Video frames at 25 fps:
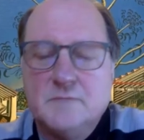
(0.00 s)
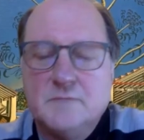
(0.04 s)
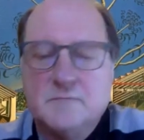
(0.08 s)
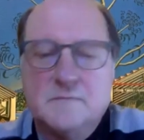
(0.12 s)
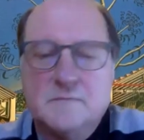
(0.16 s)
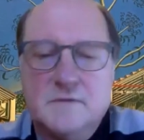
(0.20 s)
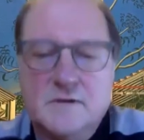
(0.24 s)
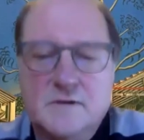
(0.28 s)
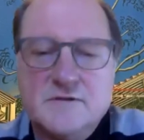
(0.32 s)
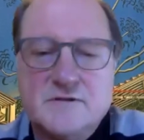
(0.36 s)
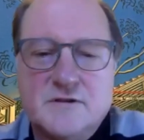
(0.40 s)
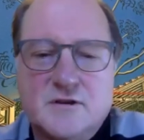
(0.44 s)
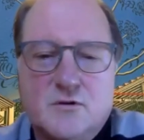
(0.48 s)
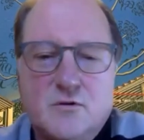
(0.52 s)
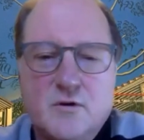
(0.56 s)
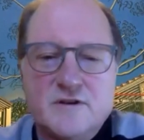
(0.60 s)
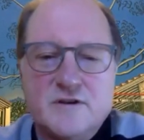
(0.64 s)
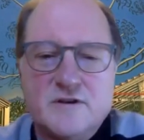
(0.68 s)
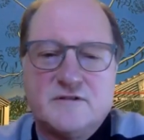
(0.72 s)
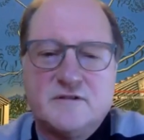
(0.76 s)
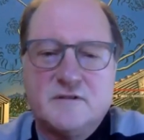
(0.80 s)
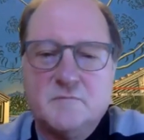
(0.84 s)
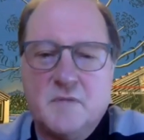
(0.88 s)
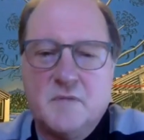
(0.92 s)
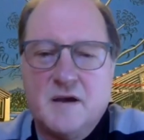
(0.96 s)
here's a
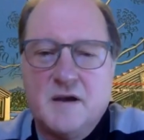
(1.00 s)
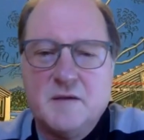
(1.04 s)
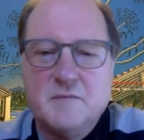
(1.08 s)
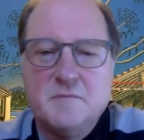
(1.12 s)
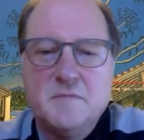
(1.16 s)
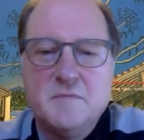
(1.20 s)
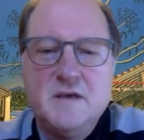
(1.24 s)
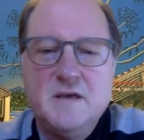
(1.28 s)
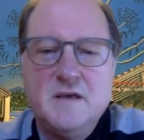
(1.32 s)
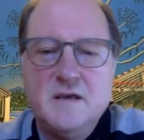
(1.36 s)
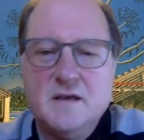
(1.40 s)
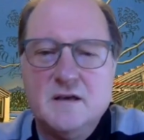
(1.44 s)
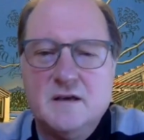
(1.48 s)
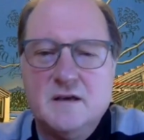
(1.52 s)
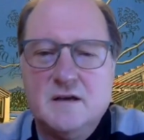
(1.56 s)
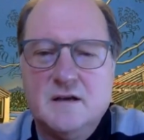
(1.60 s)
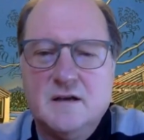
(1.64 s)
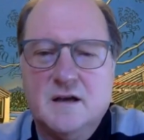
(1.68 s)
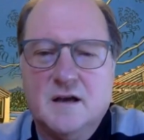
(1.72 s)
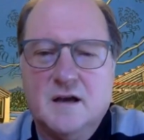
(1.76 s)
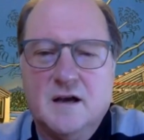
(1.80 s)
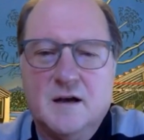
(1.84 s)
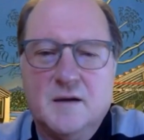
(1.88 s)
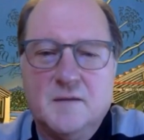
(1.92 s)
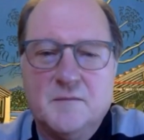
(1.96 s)
question by me.
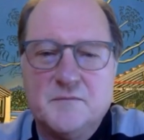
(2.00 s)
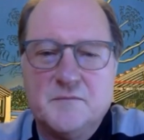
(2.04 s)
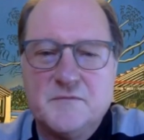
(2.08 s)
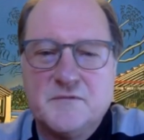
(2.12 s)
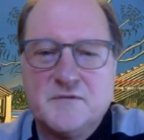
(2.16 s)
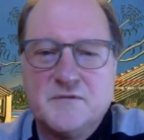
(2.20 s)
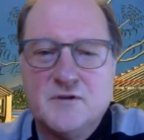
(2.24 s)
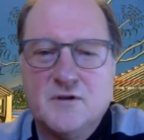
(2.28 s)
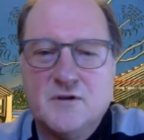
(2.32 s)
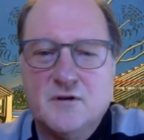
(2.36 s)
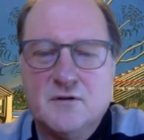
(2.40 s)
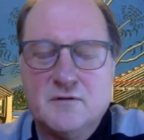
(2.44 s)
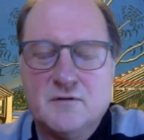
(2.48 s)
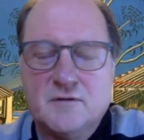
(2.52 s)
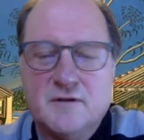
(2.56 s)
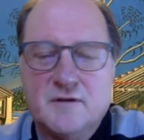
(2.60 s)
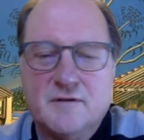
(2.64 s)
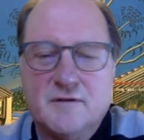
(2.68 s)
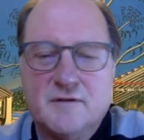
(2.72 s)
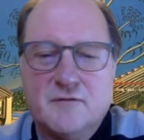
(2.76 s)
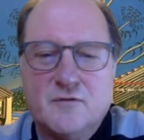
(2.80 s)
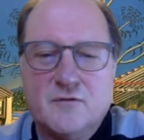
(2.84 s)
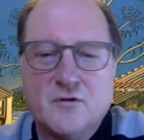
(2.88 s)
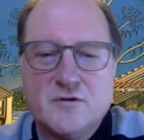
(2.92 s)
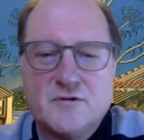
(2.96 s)
So,
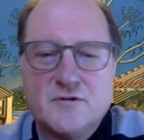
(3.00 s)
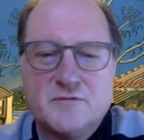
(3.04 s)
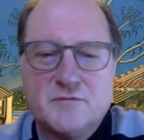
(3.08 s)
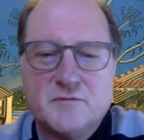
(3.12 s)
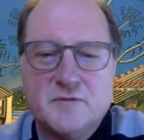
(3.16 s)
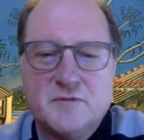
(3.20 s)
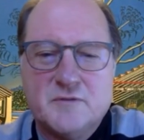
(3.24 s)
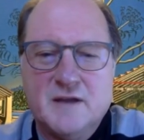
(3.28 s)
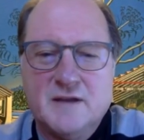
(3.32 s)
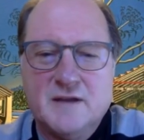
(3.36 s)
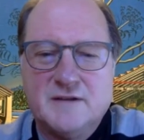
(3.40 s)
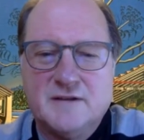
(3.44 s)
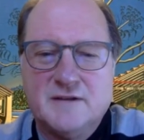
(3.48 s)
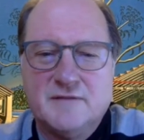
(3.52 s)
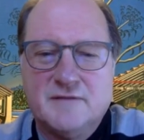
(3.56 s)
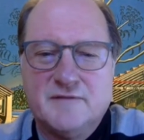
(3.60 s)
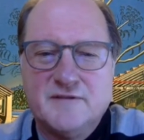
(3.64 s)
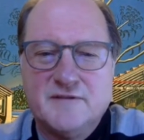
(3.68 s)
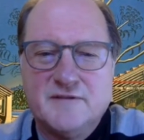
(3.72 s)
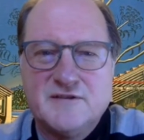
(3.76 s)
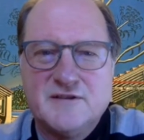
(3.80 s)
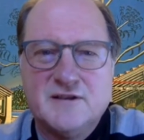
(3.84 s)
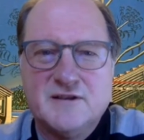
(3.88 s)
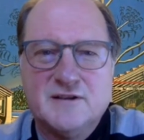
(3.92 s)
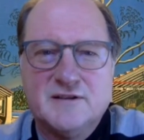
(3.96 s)
of course, we'd like to
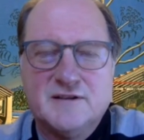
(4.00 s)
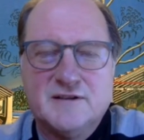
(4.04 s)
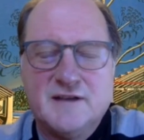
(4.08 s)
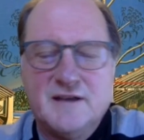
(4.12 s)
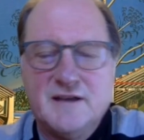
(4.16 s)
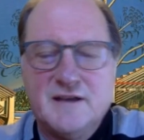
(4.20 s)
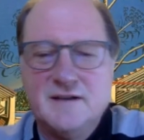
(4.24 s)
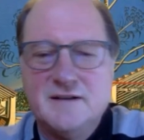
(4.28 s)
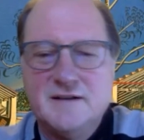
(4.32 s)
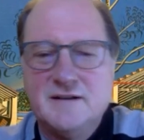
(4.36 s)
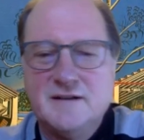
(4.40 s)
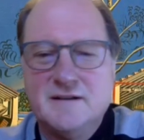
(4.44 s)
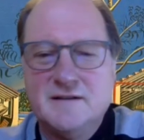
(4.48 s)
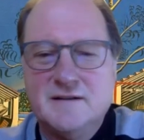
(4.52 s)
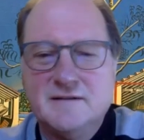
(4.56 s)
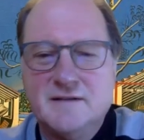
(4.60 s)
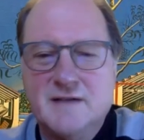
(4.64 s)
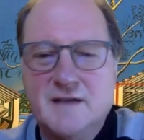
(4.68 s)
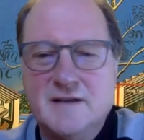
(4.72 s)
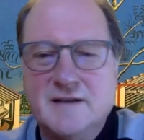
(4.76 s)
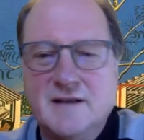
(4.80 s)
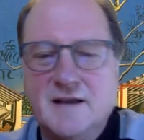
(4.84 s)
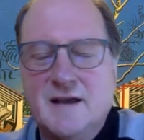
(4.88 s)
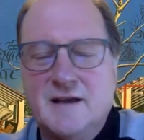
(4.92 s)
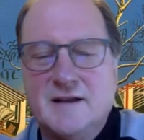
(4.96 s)
facilitate
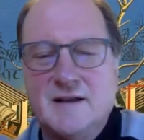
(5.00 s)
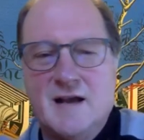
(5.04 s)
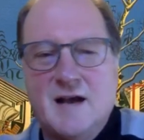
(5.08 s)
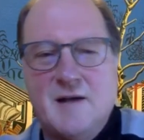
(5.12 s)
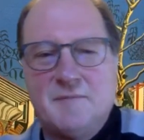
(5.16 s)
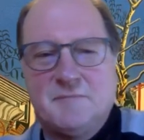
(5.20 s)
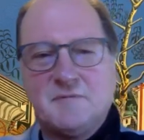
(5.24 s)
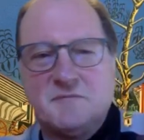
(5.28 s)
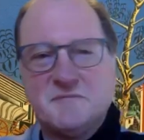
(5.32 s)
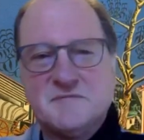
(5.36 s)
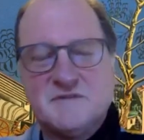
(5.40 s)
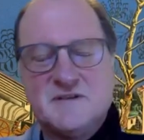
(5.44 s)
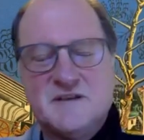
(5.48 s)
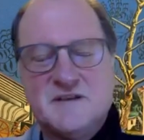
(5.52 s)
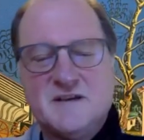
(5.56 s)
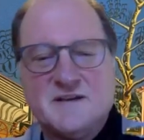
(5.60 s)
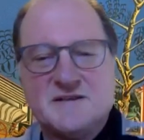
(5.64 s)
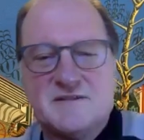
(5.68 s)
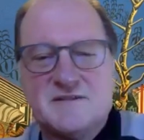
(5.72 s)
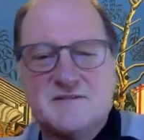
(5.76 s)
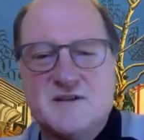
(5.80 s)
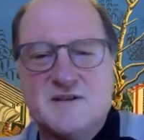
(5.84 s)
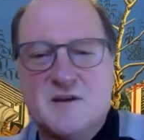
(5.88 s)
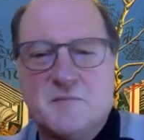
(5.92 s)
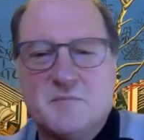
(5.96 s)
end-to-end
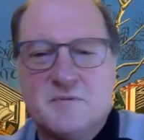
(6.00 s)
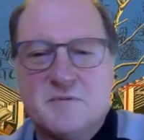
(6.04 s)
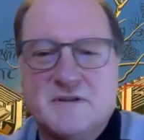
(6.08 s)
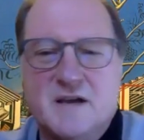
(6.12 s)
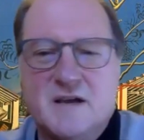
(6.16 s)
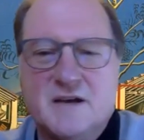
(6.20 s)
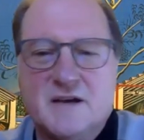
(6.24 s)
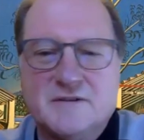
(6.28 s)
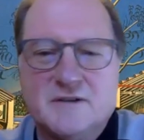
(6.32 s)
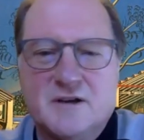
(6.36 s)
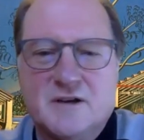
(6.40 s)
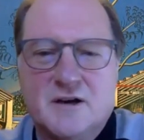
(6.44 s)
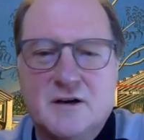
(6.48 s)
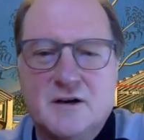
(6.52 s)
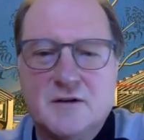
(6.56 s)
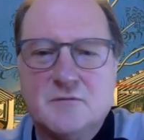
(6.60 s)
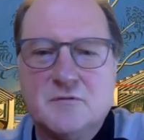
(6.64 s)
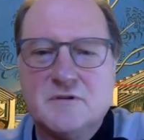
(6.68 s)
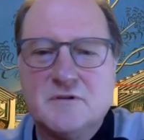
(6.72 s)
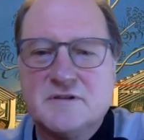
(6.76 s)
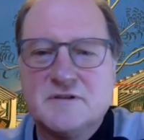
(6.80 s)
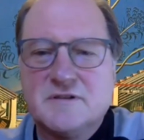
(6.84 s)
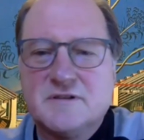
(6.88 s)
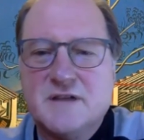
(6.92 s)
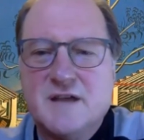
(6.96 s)
optimizations up and down the
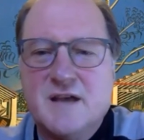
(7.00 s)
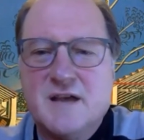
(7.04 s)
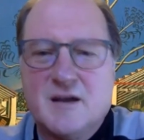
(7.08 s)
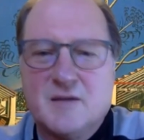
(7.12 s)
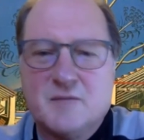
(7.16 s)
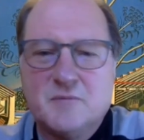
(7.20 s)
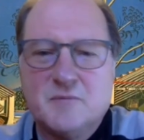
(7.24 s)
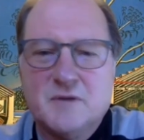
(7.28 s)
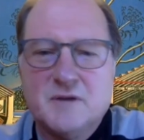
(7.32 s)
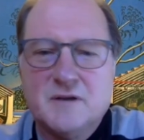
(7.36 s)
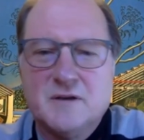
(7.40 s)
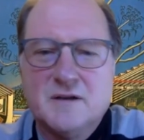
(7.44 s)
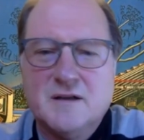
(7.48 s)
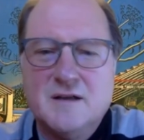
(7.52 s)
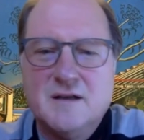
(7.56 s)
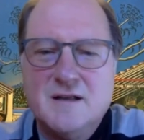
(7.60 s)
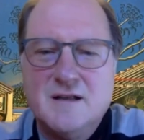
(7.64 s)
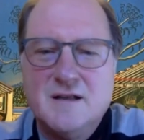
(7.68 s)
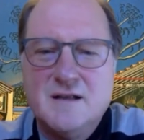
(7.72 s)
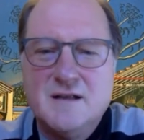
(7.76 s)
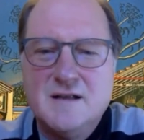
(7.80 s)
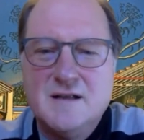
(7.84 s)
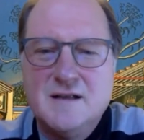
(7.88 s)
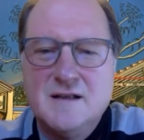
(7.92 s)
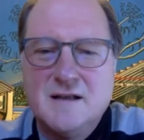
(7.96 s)
hardware stack, but
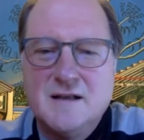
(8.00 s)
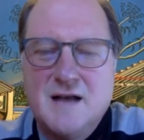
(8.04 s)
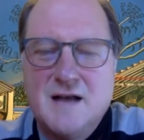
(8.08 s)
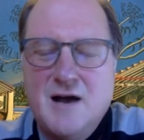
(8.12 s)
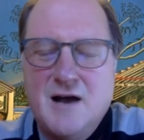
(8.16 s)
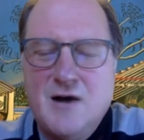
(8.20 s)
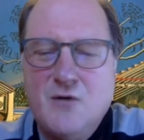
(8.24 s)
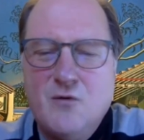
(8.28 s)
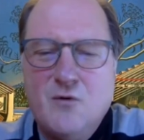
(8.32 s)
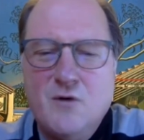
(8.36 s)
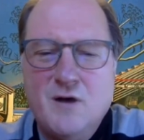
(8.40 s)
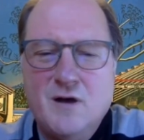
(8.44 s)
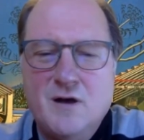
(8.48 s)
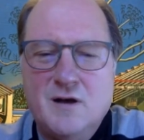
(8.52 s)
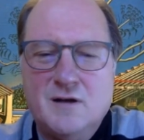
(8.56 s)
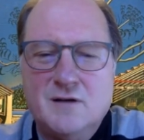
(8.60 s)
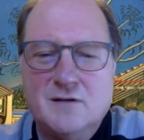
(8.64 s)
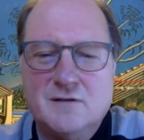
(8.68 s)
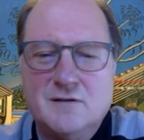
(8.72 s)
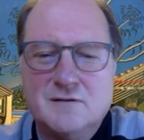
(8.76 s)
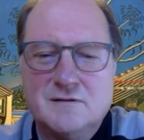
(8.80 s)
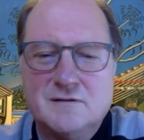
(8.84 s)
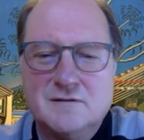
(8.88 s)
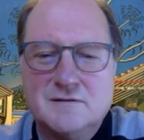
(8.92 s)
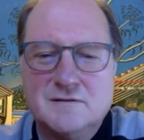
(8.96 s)
how well